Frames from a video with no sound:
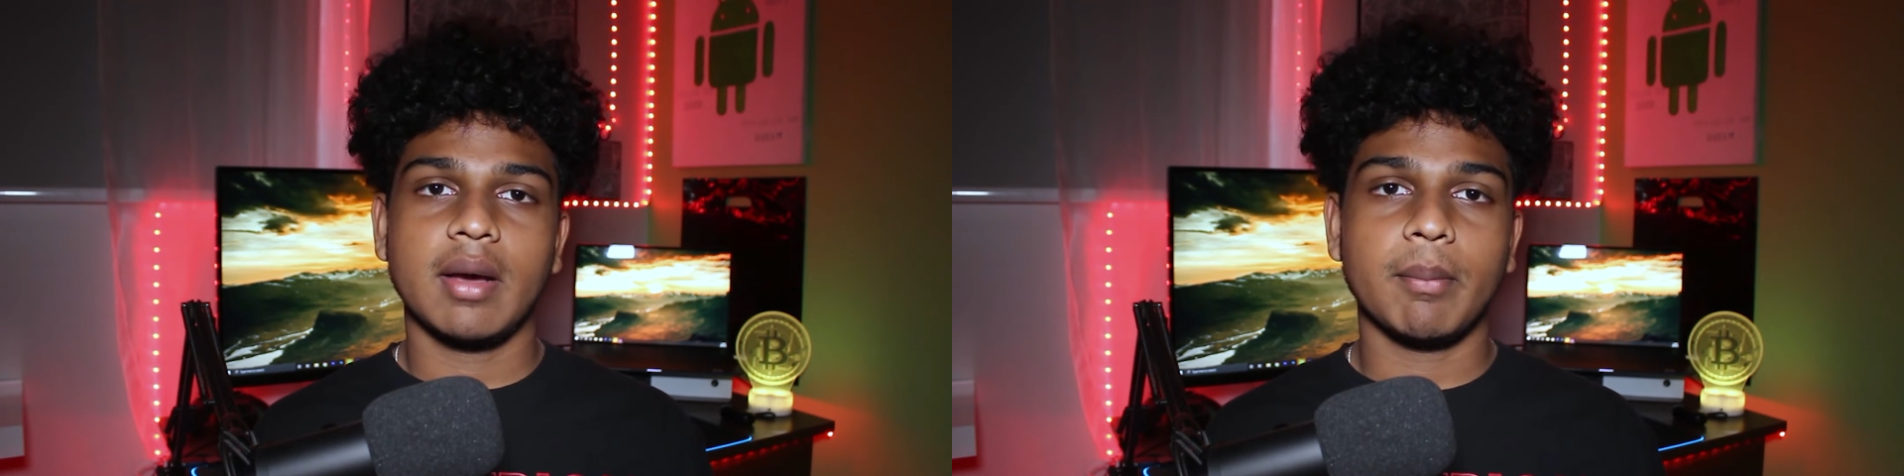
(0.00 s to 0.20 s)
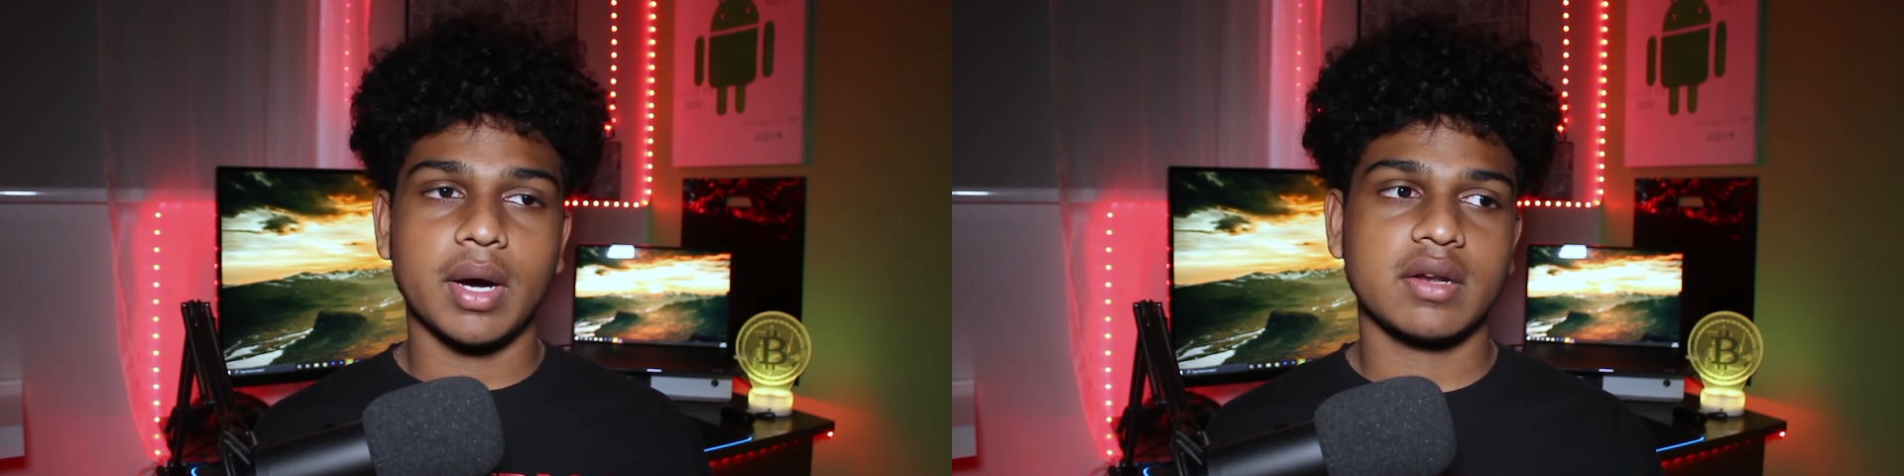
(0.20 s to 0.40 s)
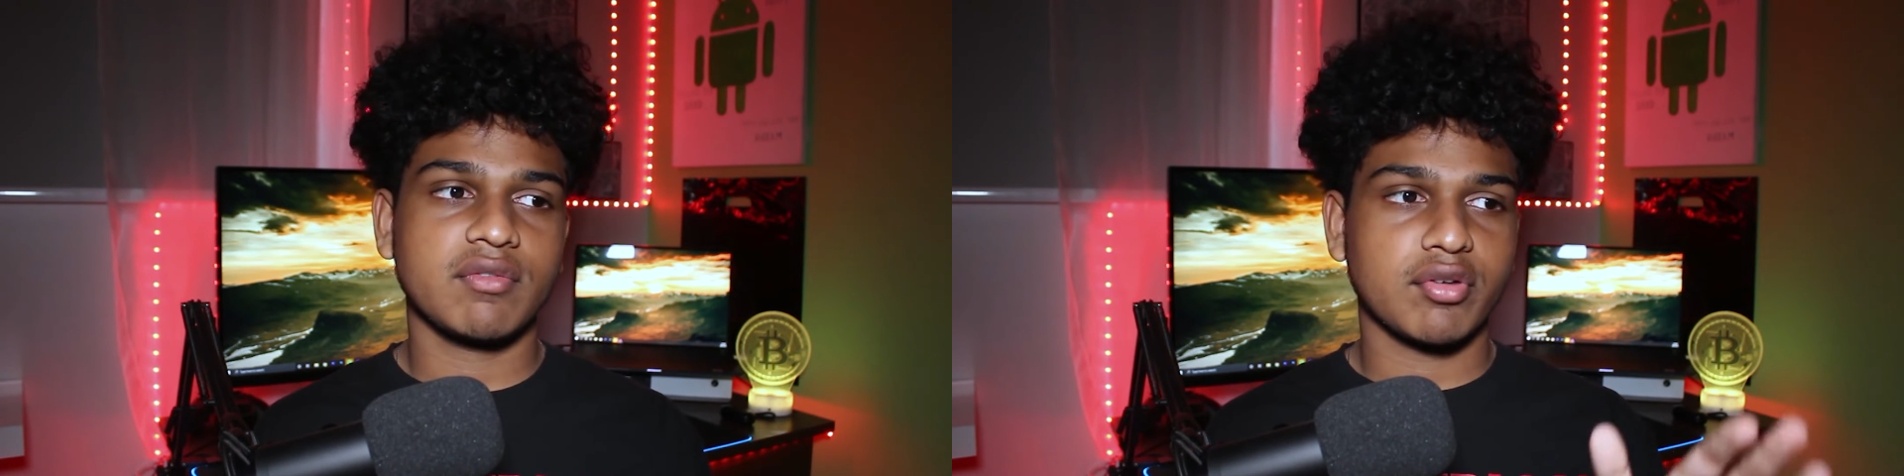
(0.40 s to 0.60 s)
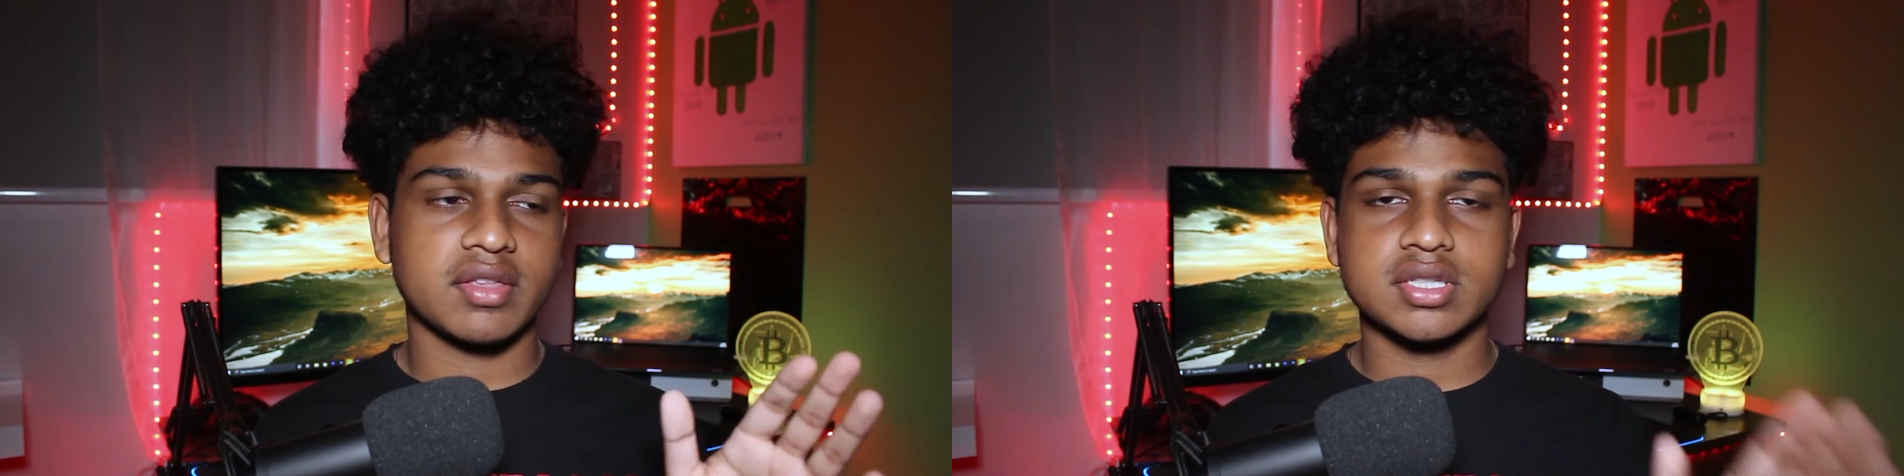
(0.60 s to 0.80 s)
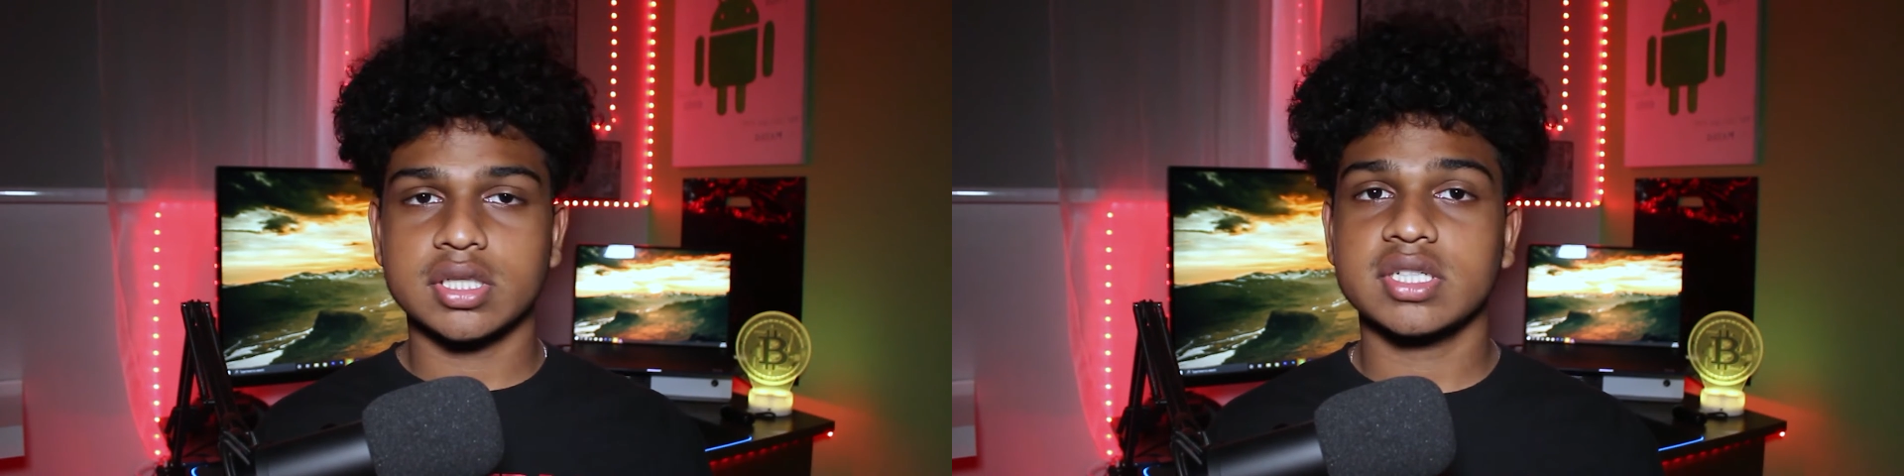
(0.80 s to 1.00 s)
But for
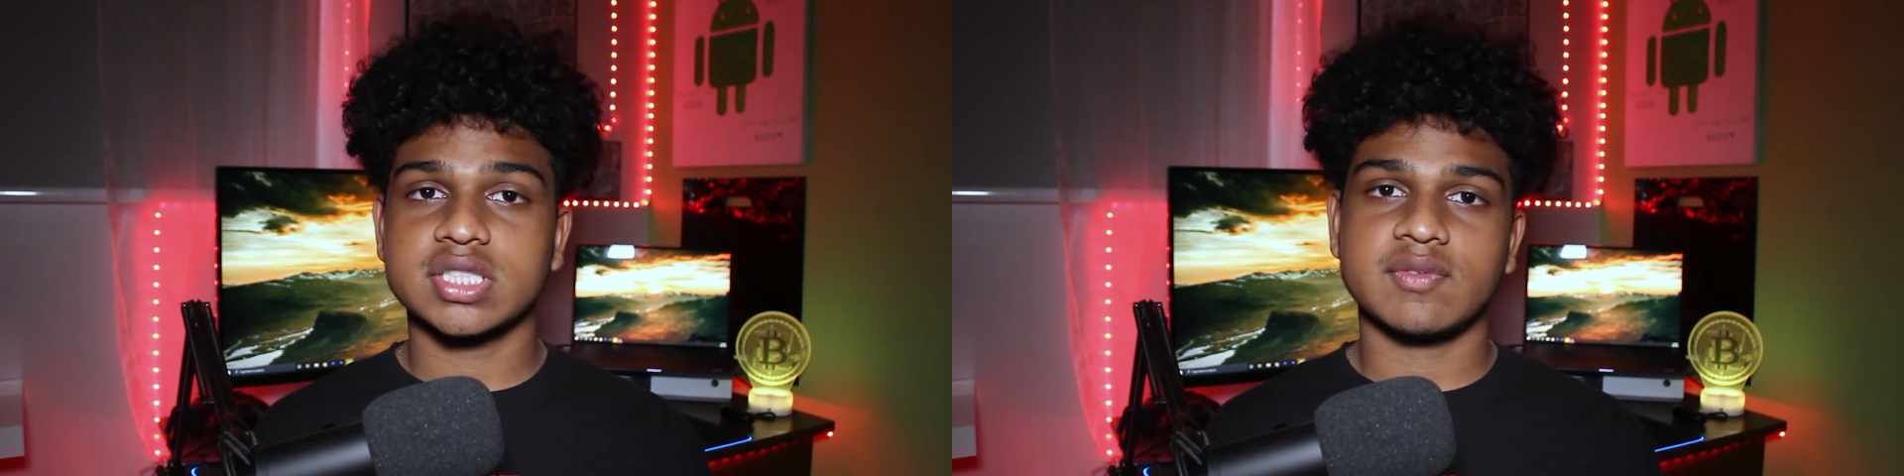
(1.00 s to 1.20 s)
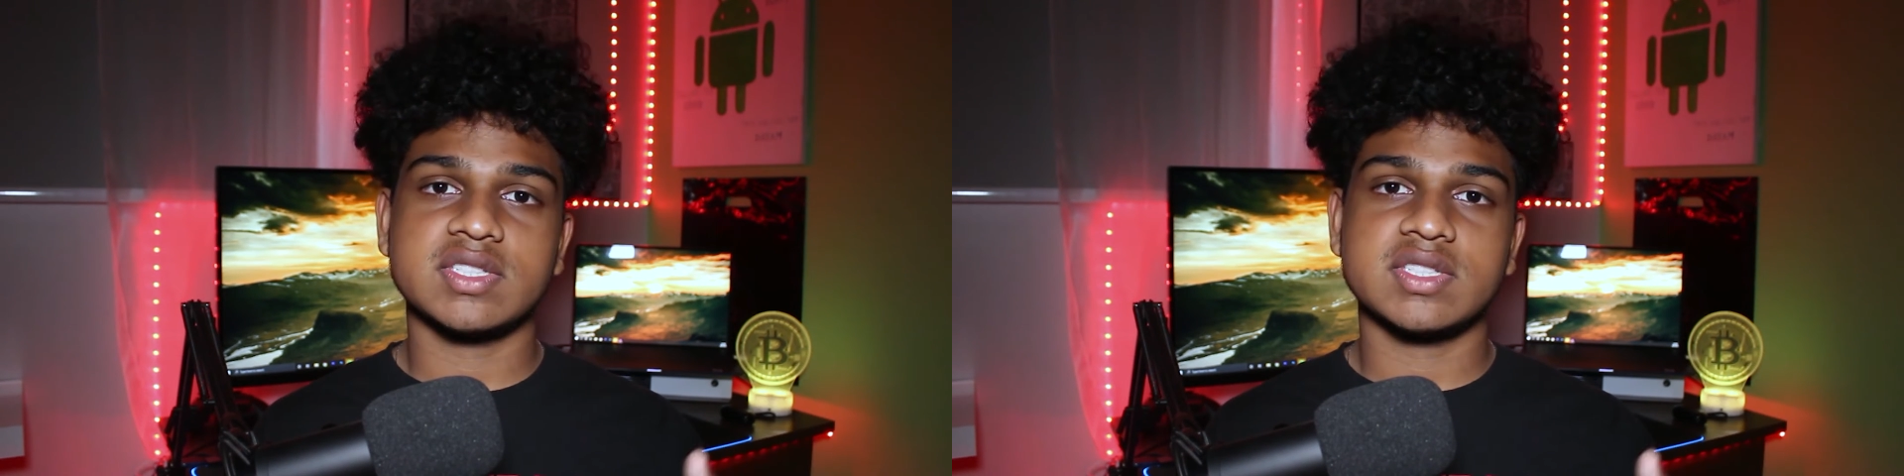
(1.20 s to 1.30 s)
the sake of